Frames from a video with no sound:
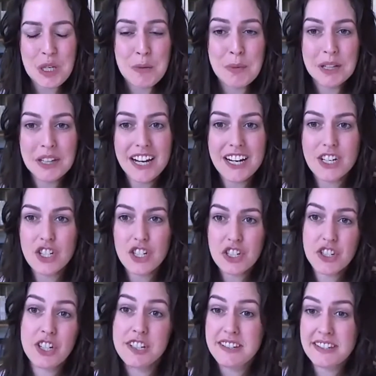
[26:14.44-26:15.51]
But like
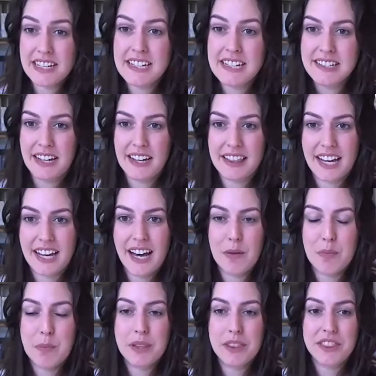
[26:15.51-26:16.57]
just things like
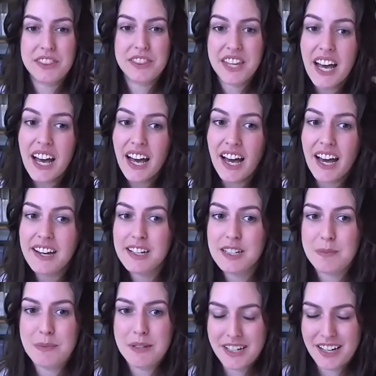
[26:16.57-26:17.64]
that. But that
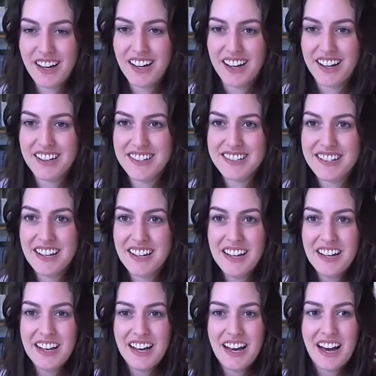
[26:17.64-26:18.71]
is because
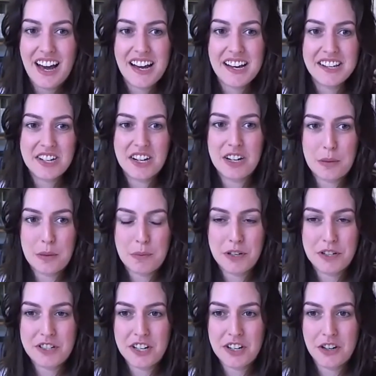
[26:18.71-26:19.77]
I started
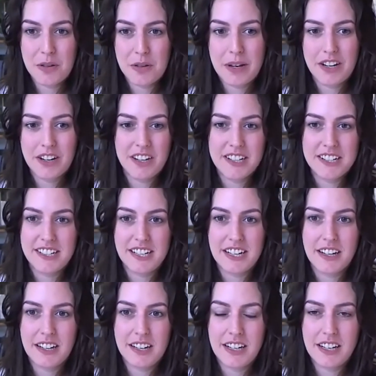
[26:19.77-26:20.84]
pushing all my
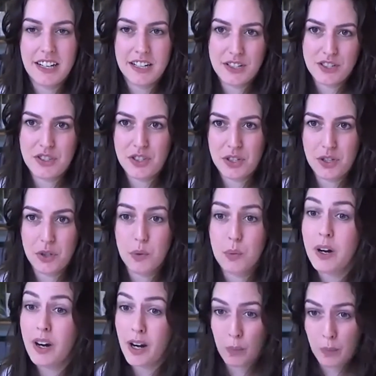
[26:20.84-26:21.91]
content into
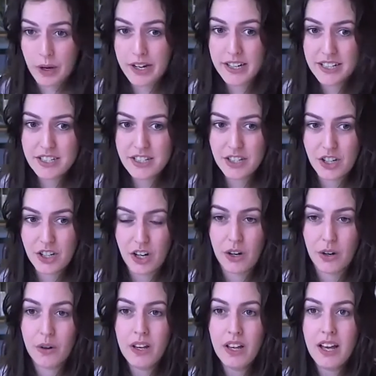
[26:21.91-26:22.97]
where I wanted it to
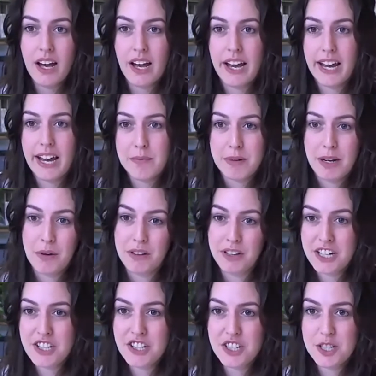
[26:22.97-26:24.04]
go. I had my
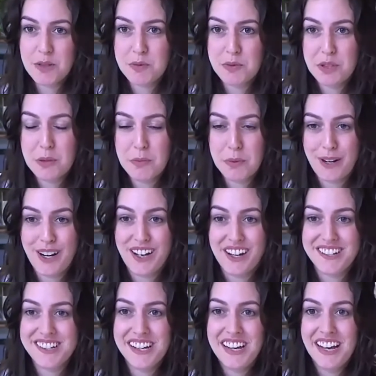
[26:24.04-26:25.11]
relationships with the
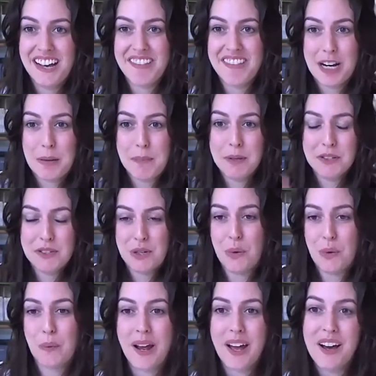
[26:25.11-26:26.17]
brand and then I built
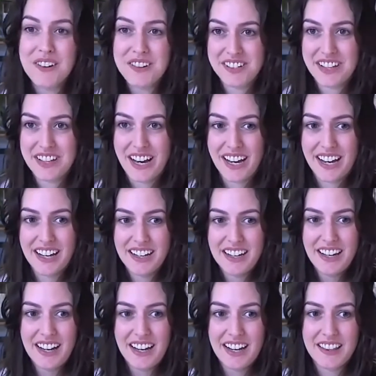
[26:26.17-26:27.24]
around that.
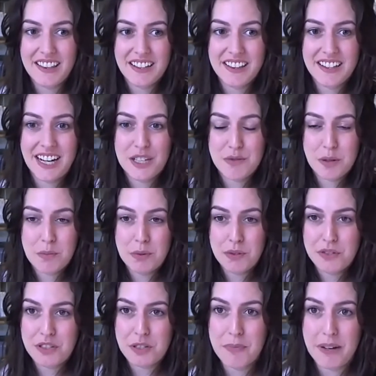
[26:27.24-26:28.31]
And then that's what
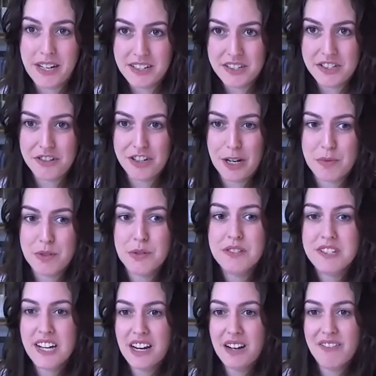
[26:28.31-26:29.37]
boosted my Instagram. So it
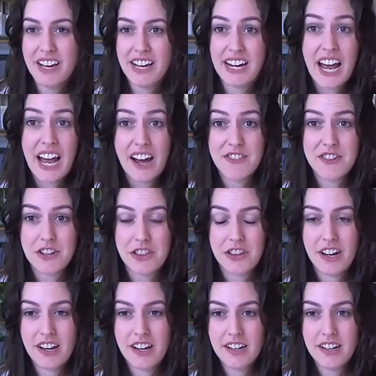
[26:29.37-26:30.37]
was kind of like an afterthought.